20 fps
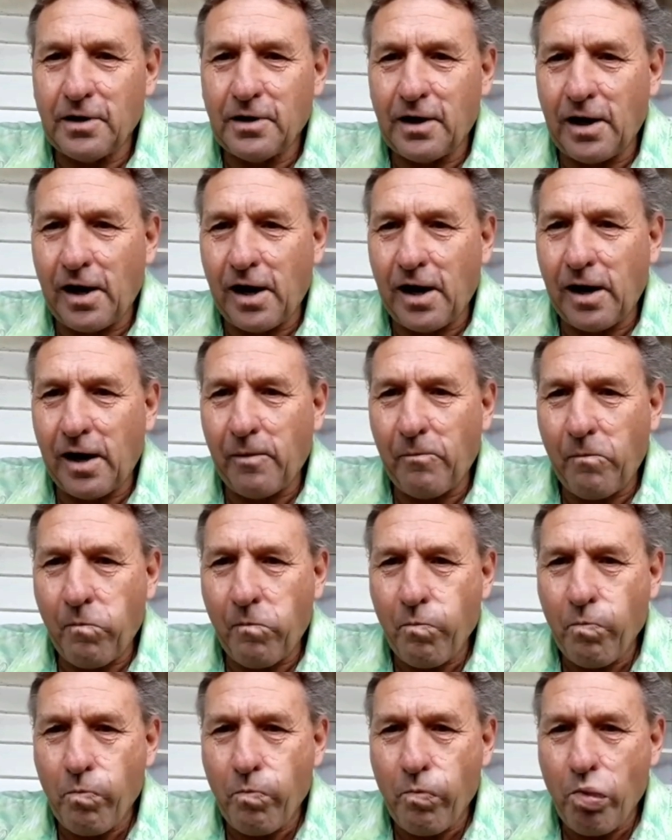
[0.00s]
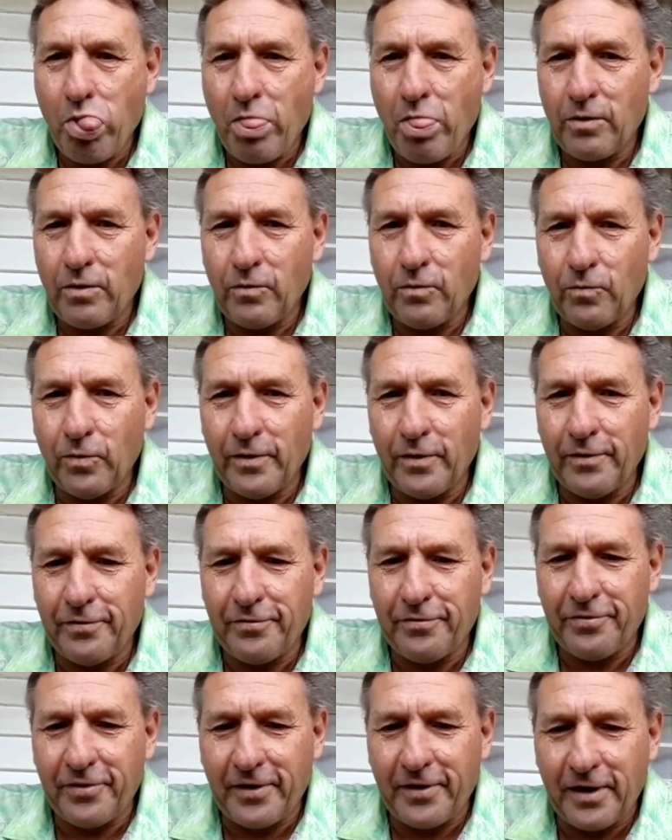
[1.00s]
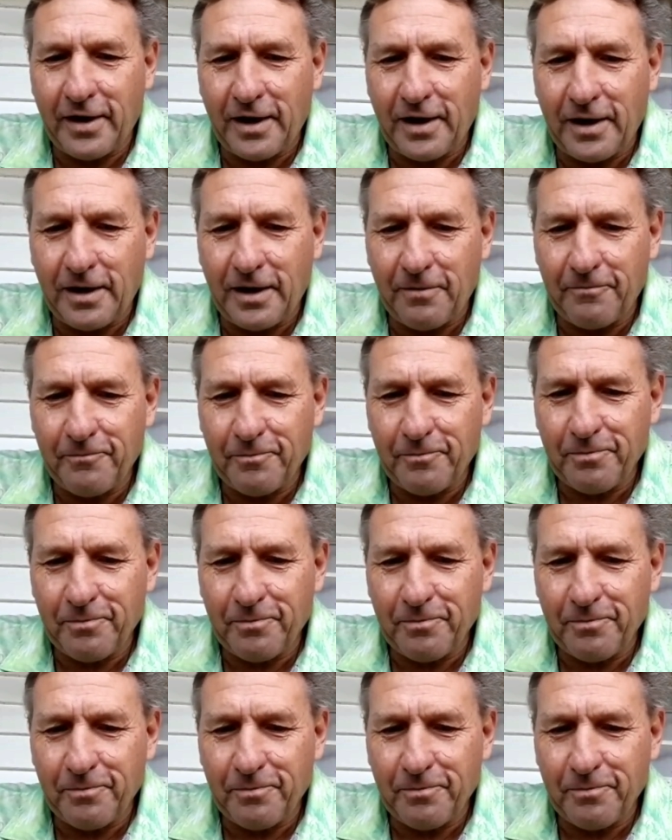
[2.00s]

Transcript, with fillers: I um with uh